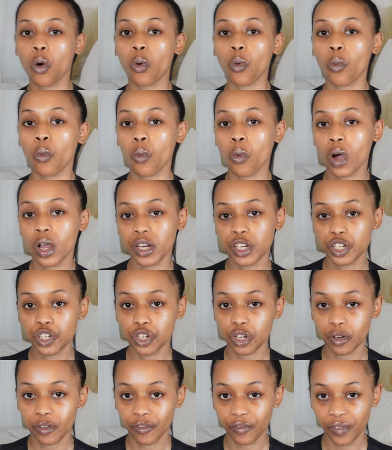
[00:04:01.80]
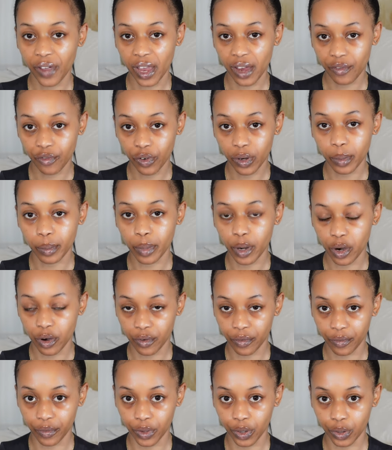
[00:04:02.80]
What is your favorite
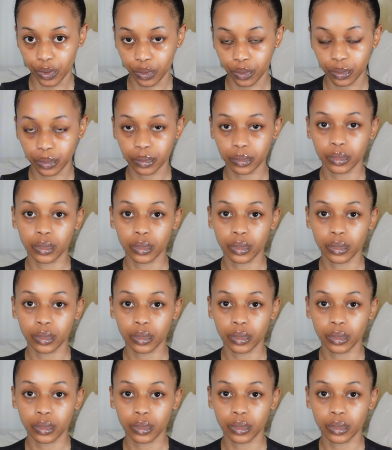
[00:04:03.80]
perfume?